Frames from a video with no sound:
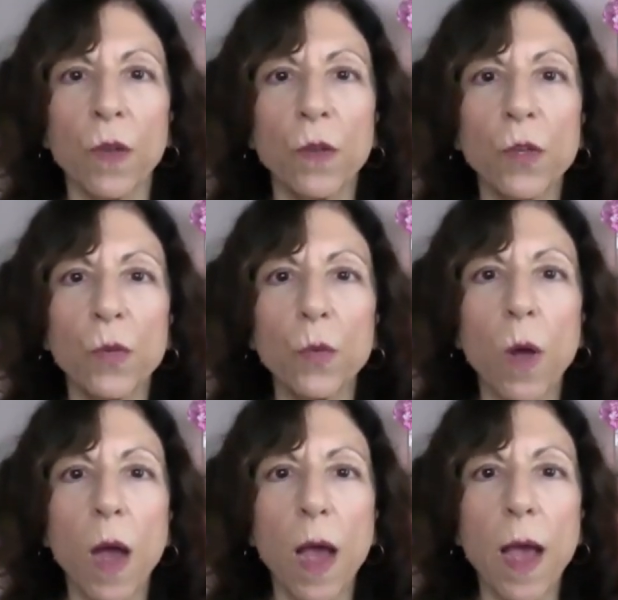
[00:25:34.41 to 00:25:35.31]

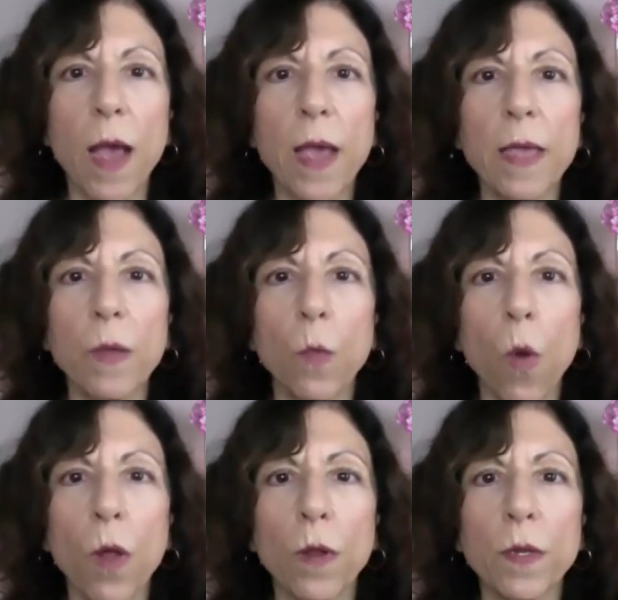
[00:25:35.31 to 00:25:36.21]
do I
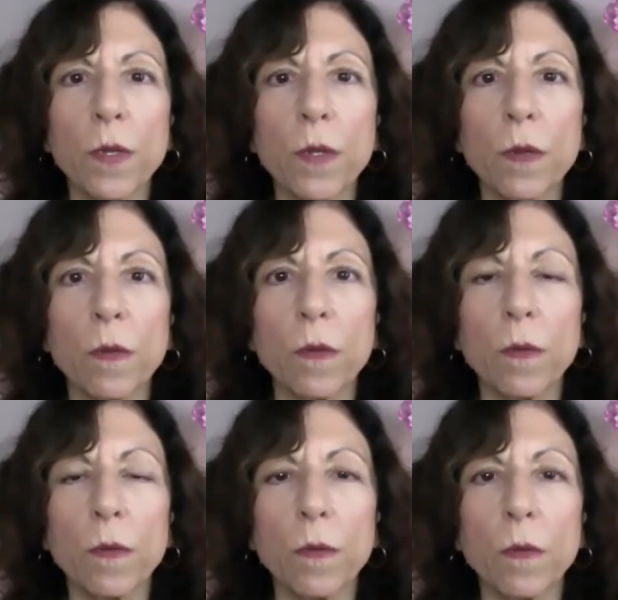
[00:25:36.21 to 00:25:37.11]
want
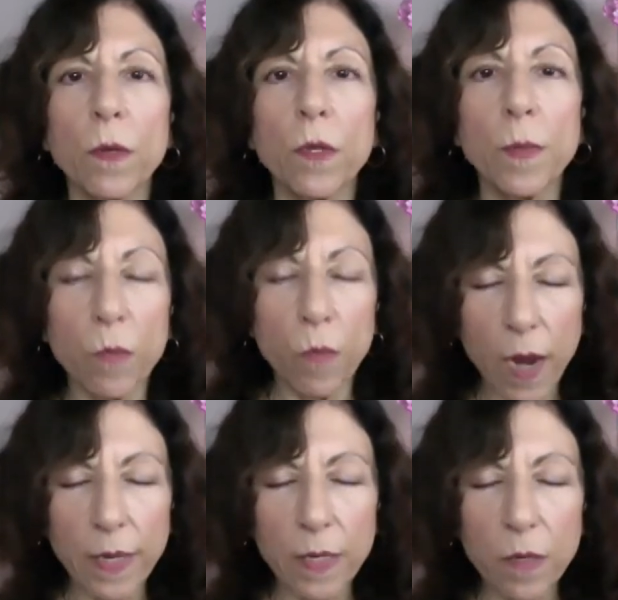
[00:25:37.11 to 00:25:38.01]
to be
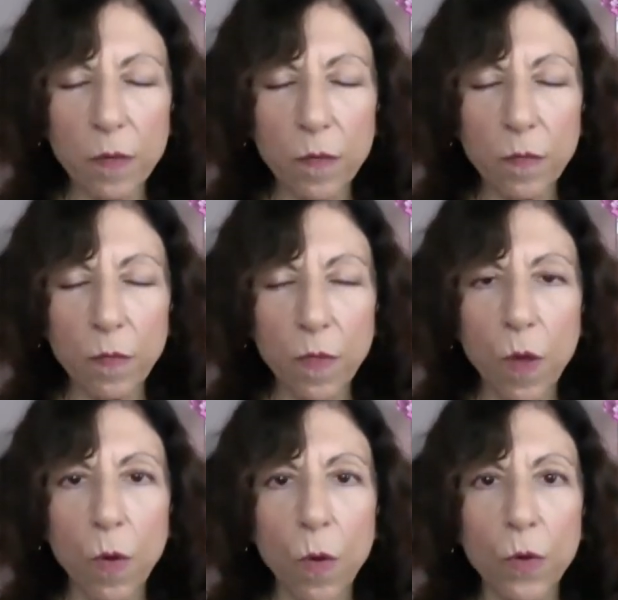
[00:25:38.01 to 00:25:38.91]
right
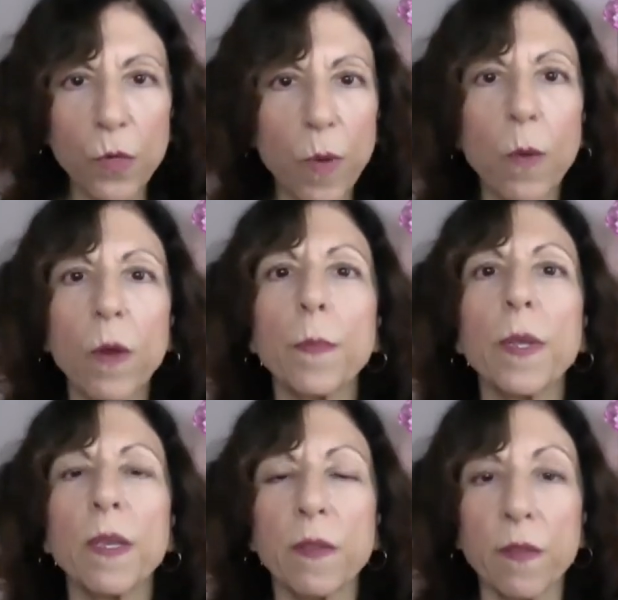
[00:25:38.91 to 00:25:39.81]
or do I want
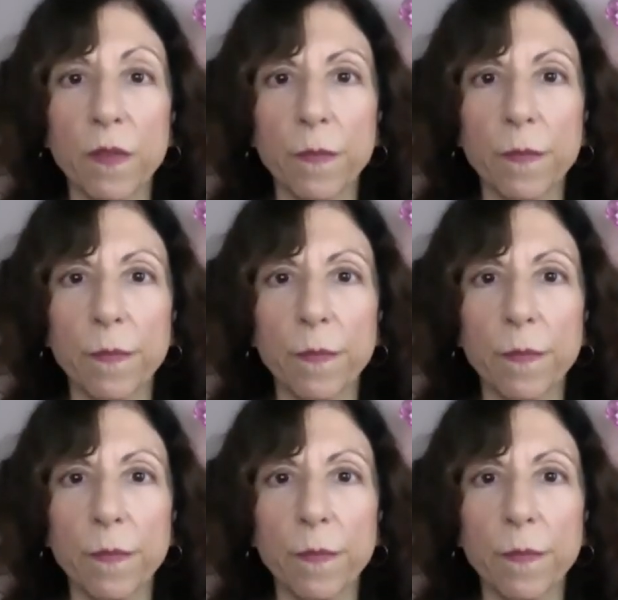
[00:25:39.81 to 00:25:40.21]
peace?